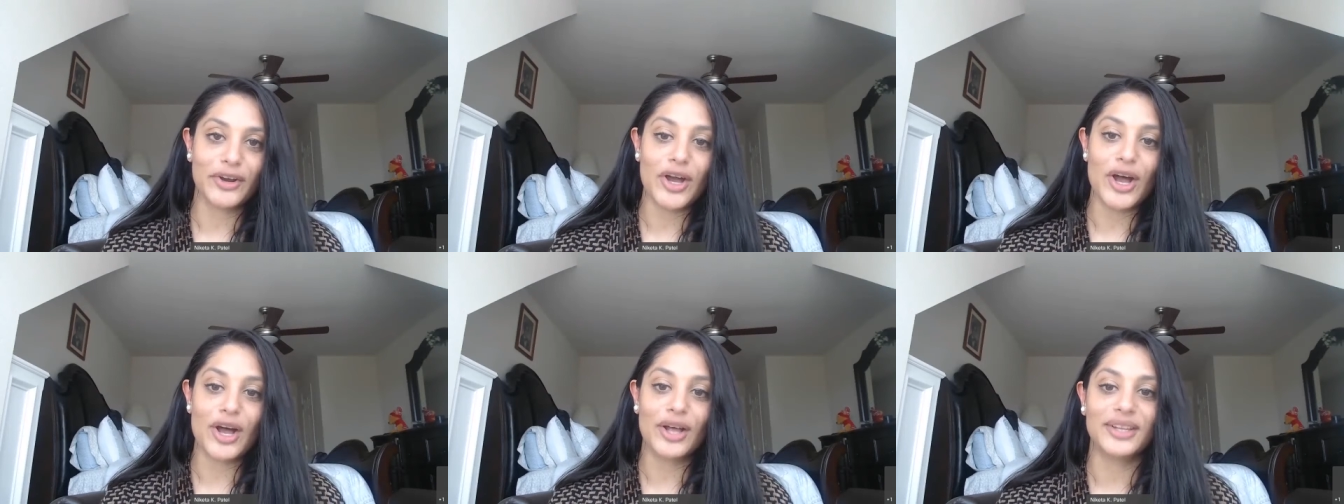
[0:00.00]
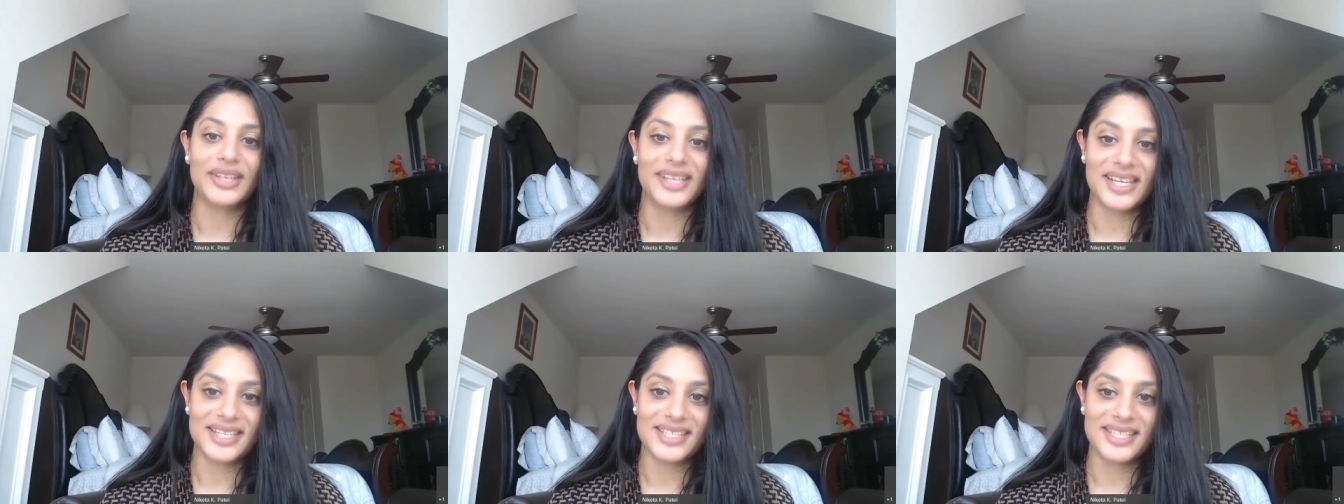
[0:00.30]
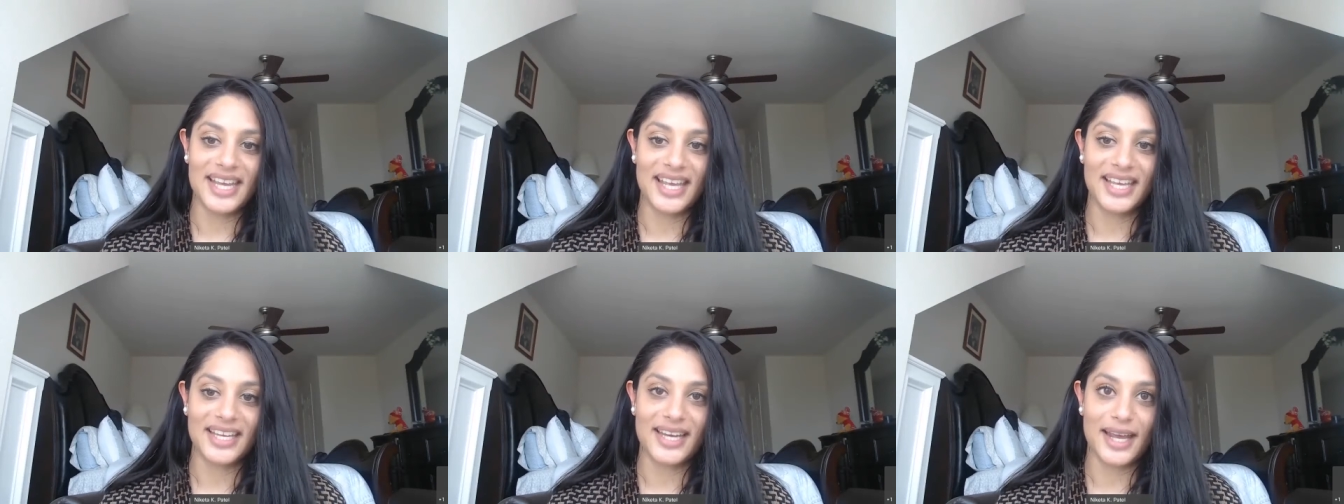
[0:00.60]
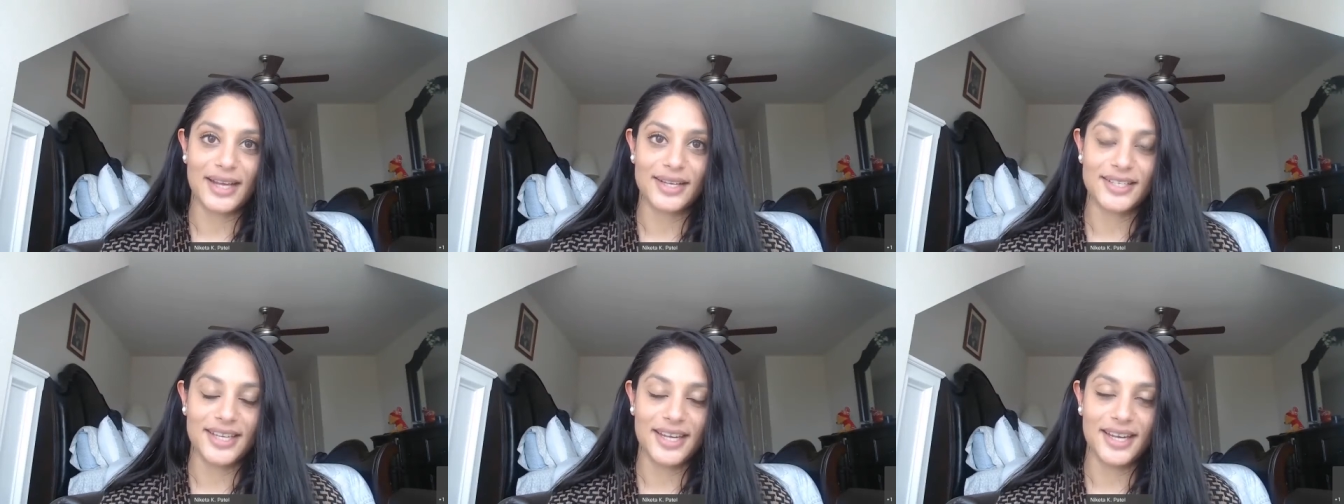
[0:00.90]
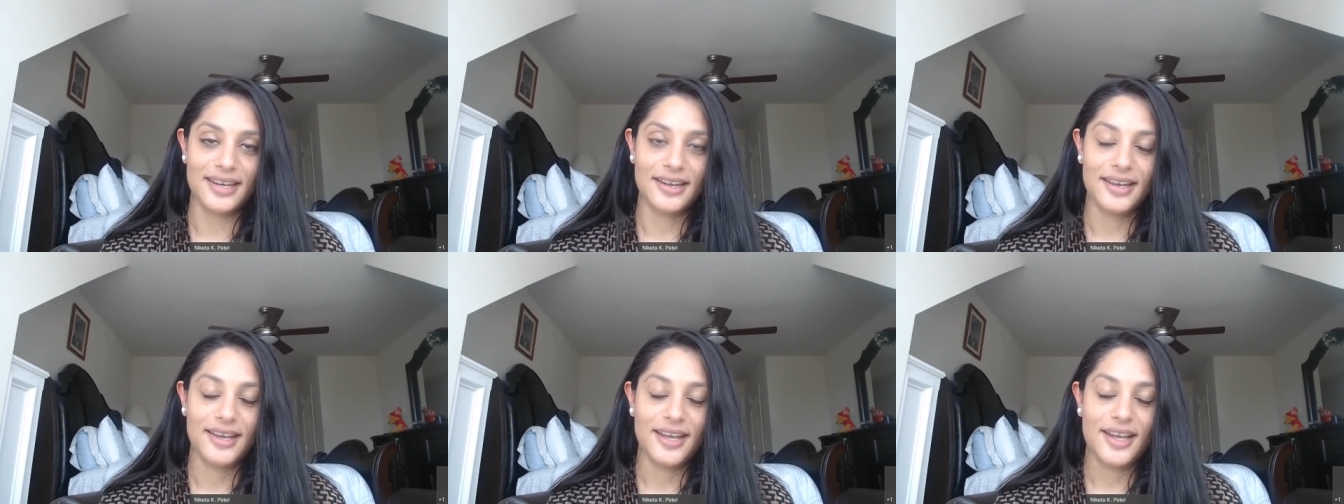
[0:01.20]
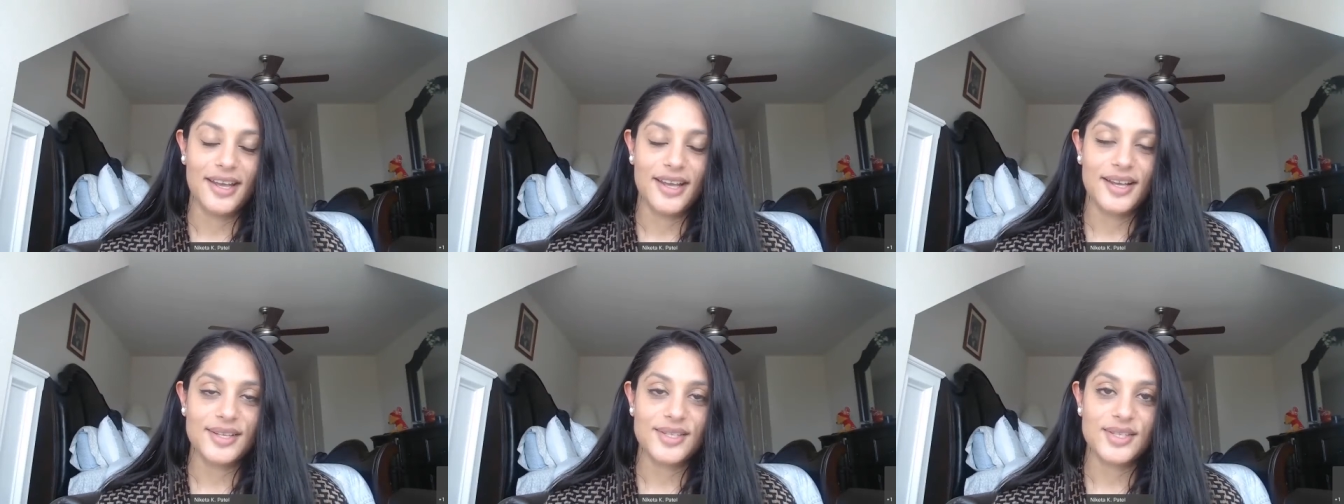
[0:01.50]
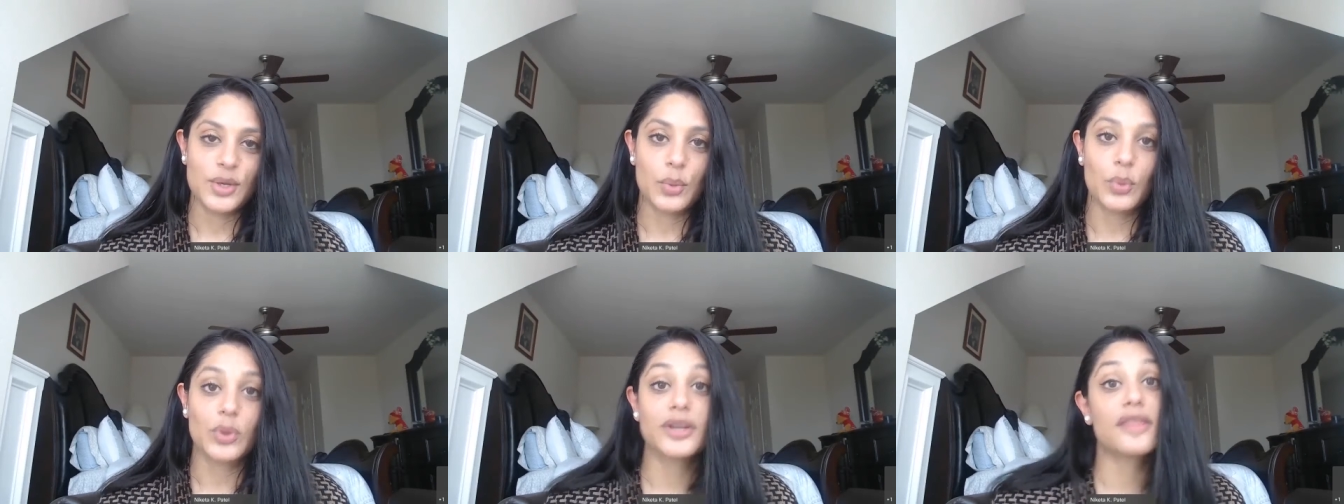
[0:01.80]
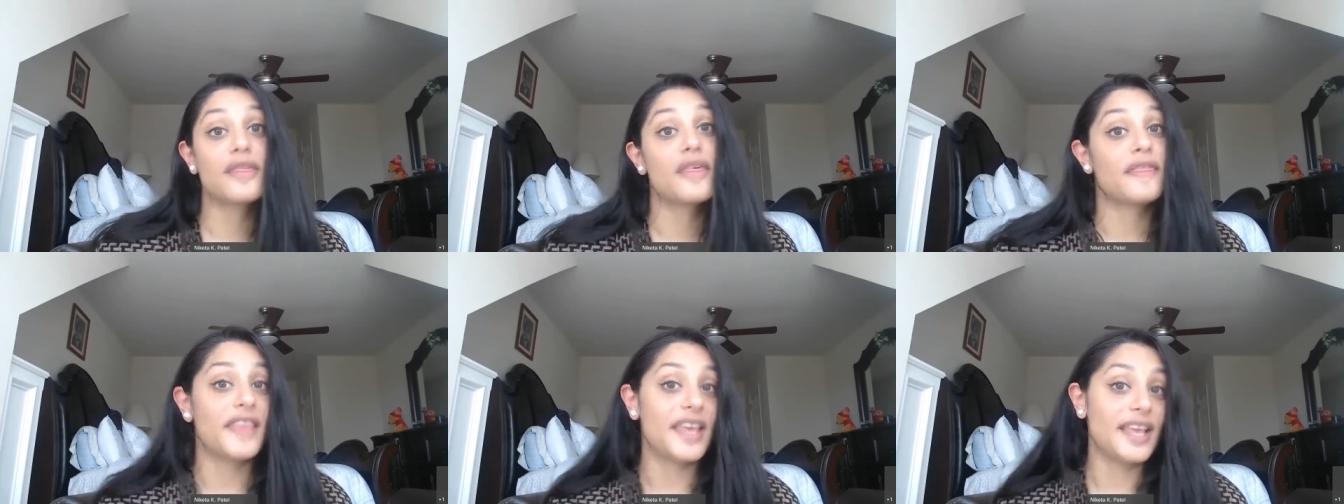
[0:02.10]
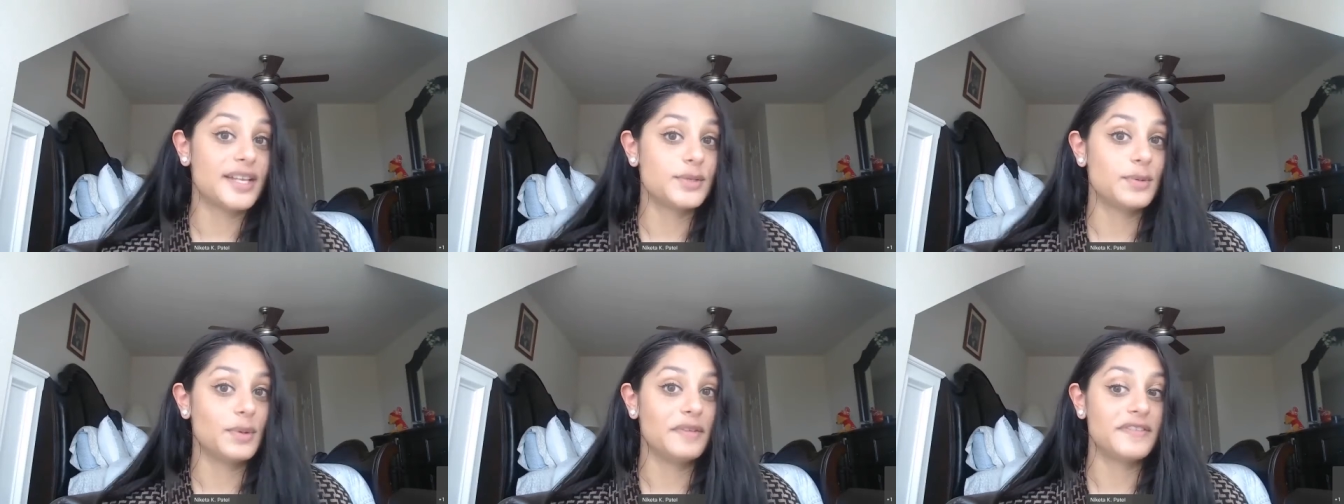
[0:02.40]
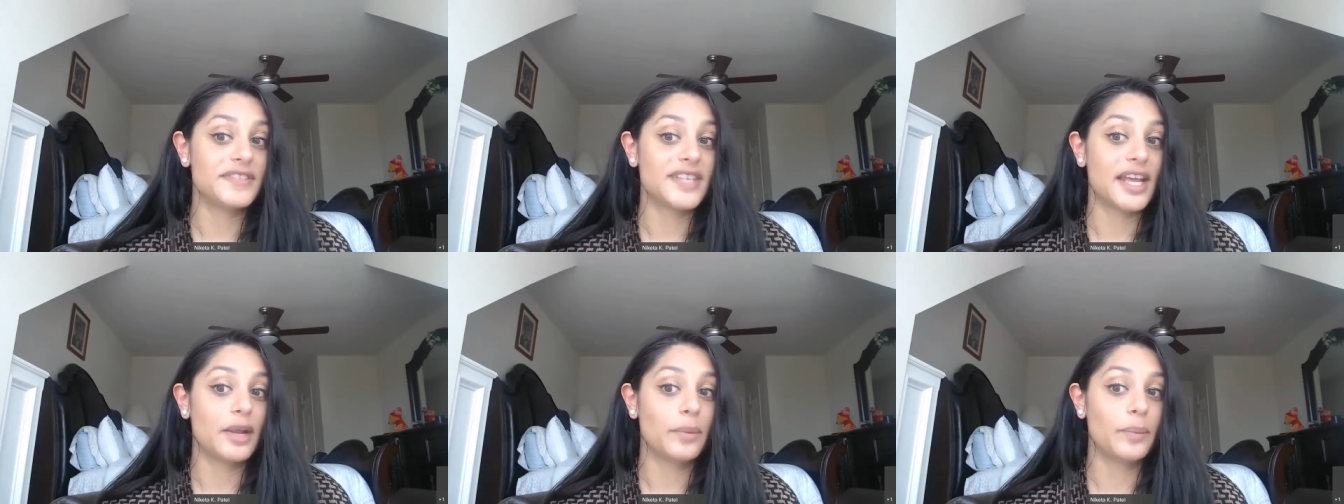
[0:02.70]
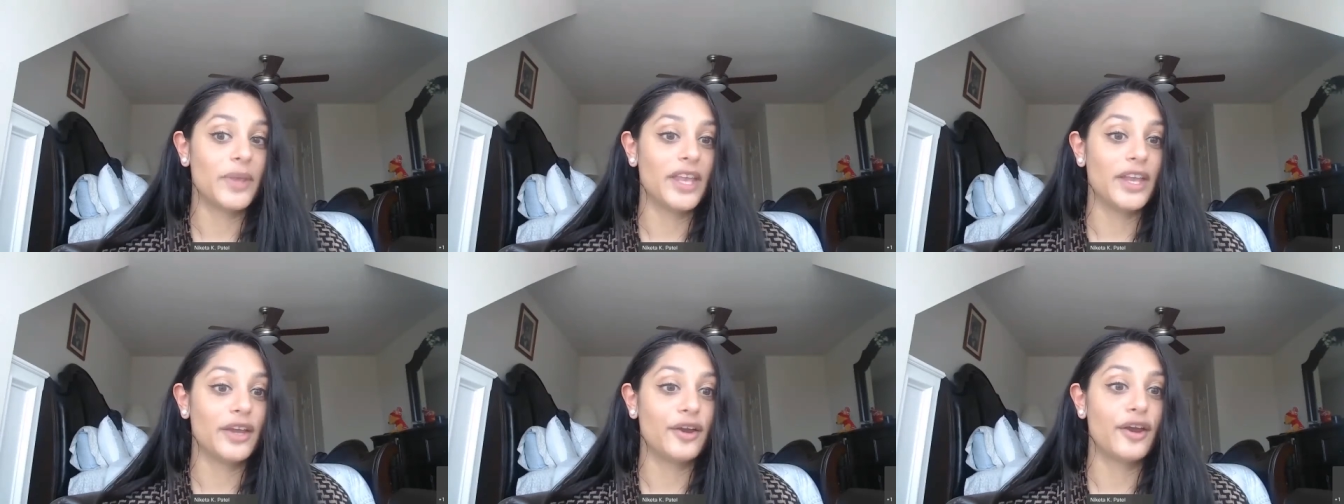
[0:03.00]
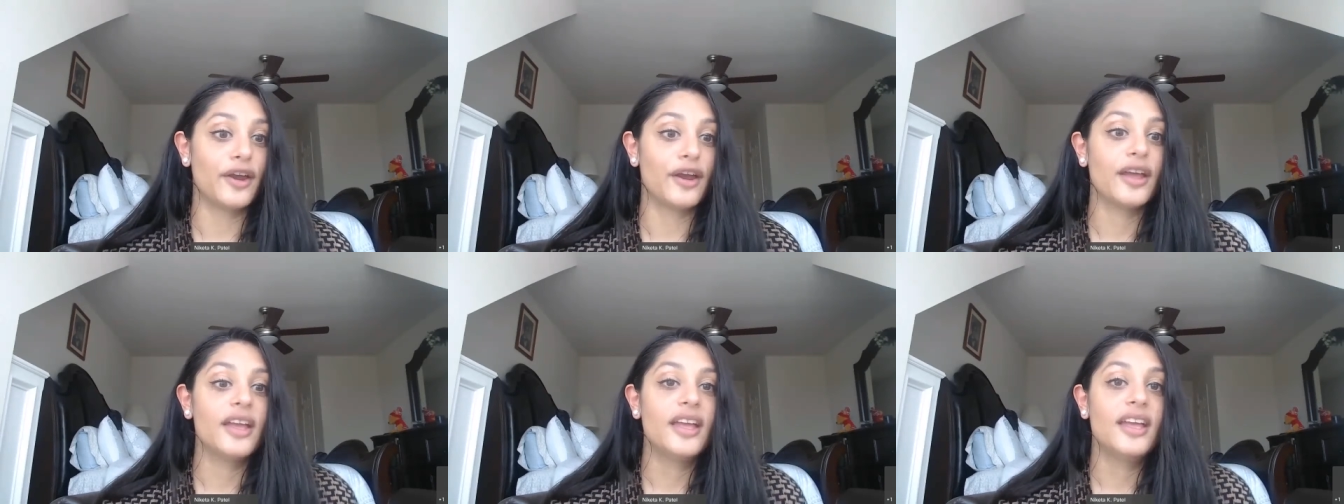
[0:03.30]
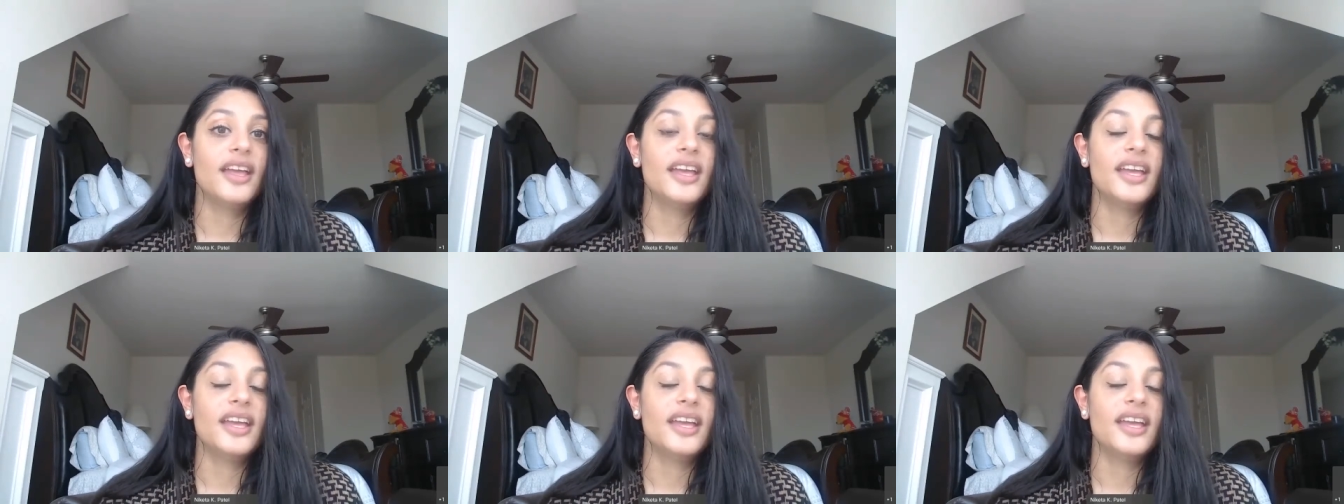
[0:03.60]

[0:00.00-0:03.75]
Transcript: colleagues stay connected. So one of the things we've set up here